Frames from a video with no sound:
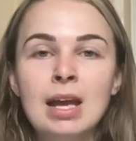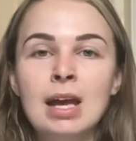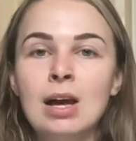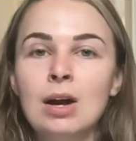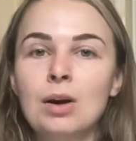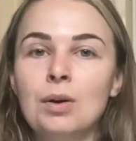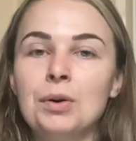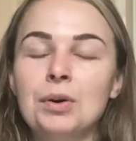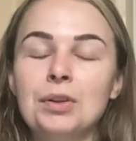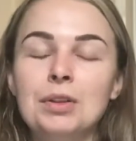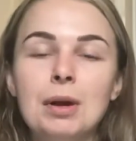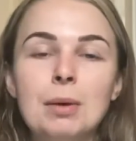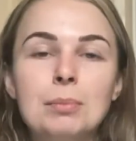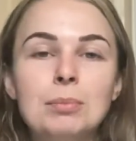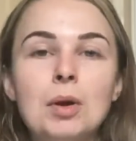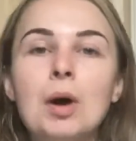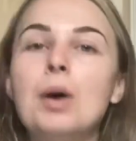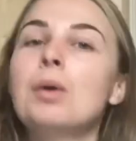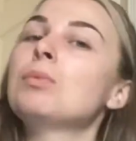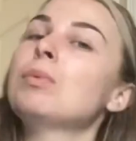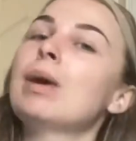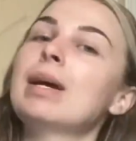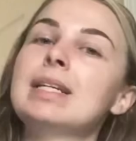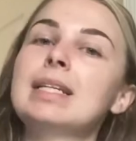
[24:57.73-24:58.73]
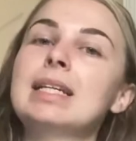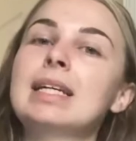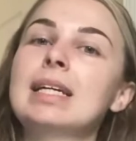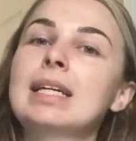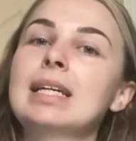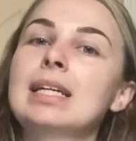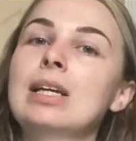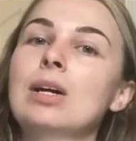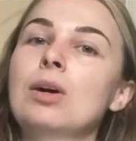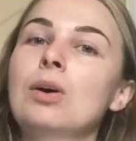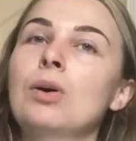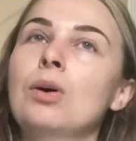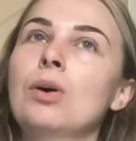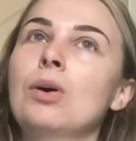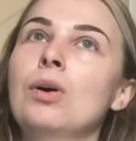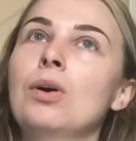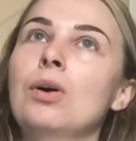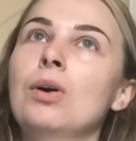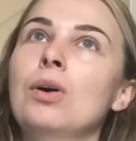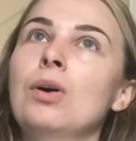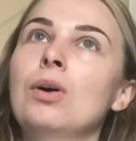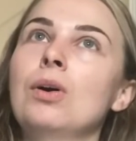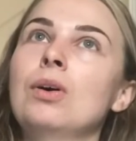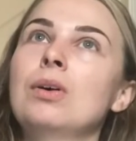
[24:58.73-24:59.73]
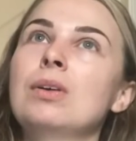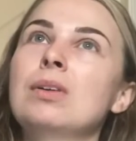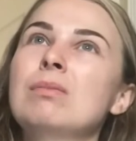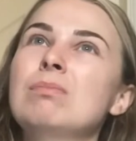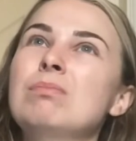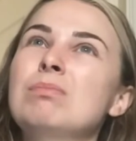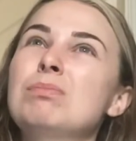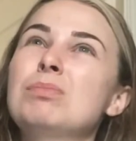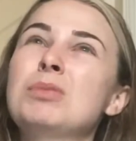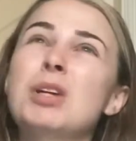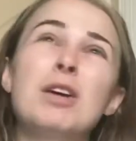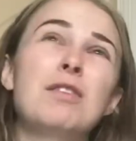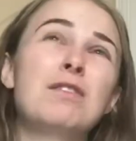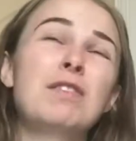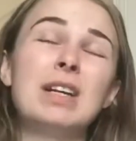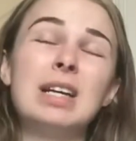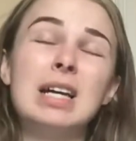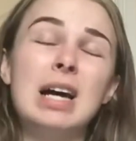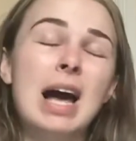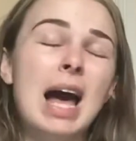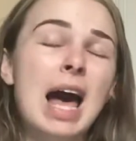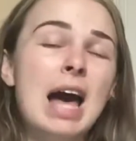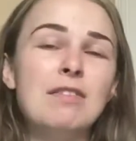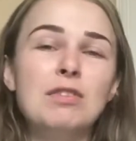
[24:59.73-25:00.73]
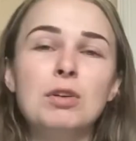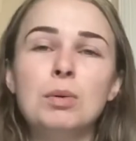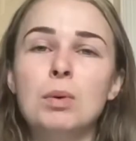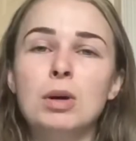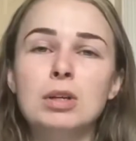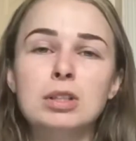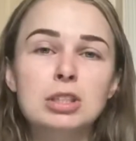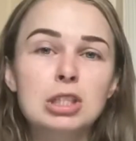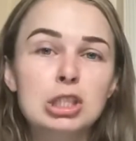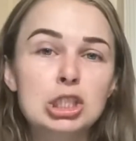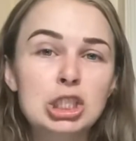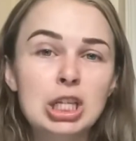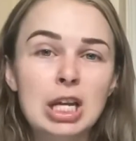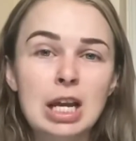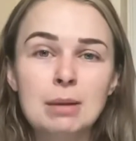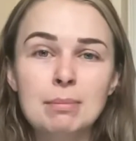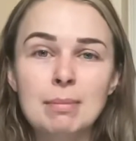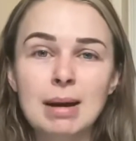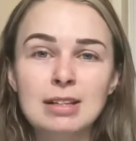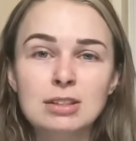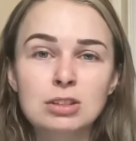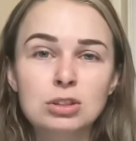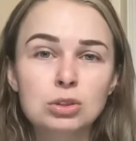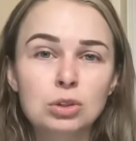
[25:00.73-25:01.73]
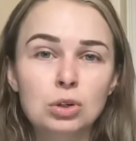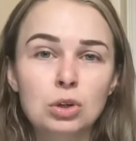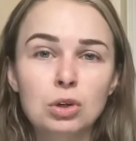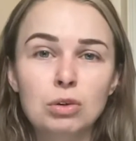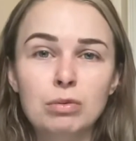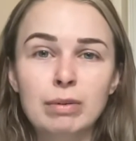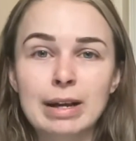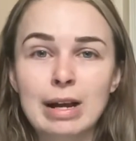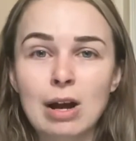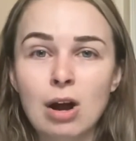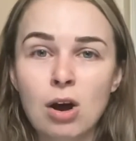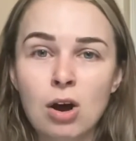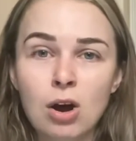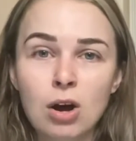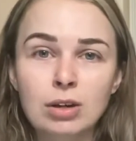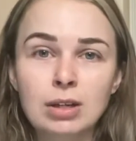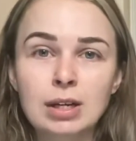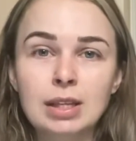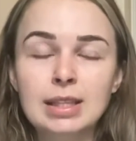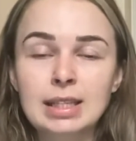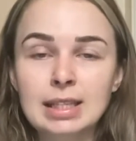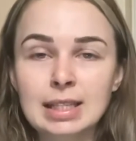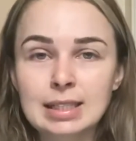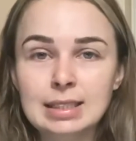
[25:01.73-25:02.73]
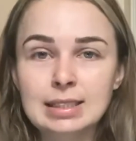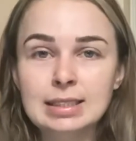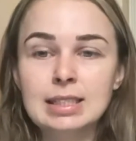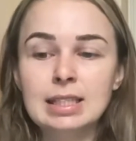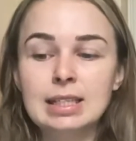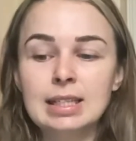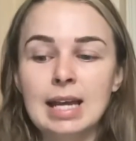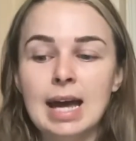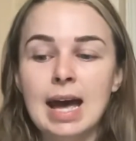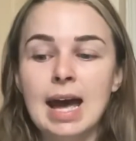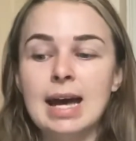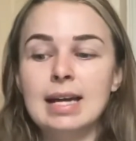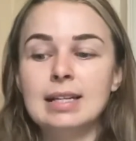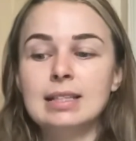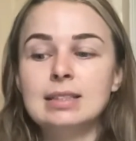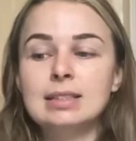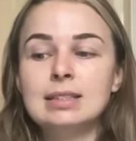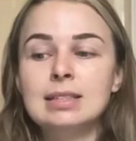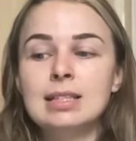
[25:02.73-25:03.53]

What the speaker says: although I'm not ready or don't think I'll ever want to share my story on the internet.